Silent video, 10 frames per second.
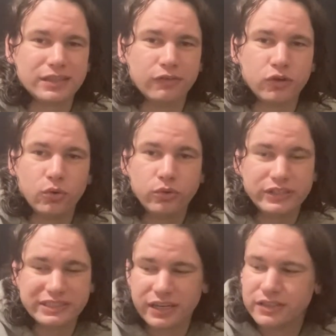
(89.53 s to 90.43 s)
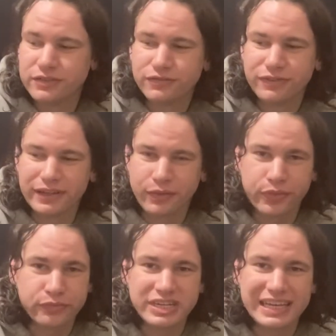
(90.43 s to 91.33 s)
I've got all these kinds of
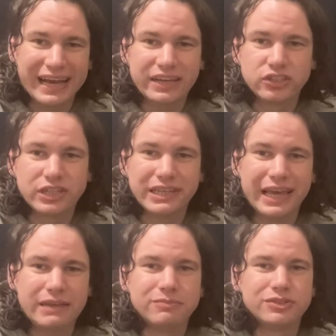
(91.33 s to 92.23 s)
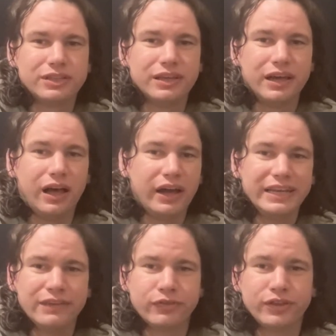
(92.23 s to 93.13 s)
3D action games that I
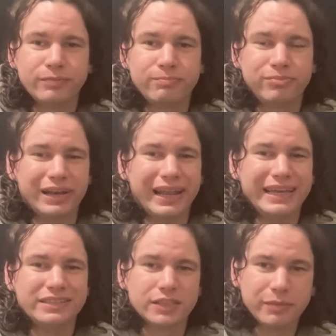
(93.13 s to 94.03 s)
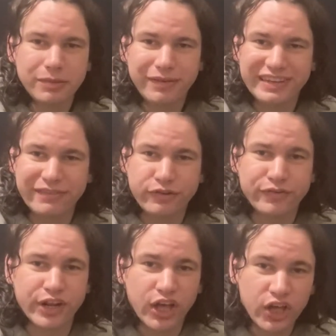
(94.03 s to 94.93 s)
never played. Some of them I've never
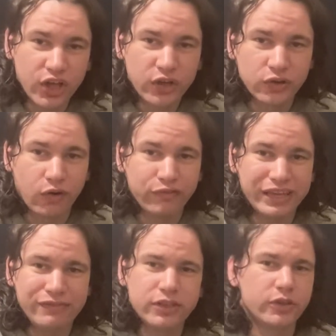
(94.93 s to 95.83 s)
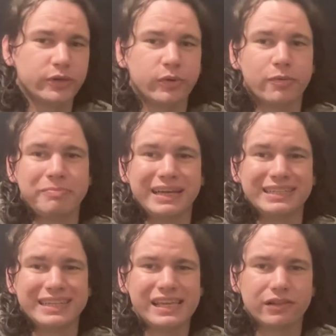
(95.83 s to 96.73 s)
even heard of, even though they were a
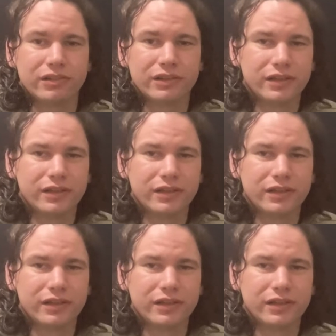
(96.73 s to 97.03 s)
big deal.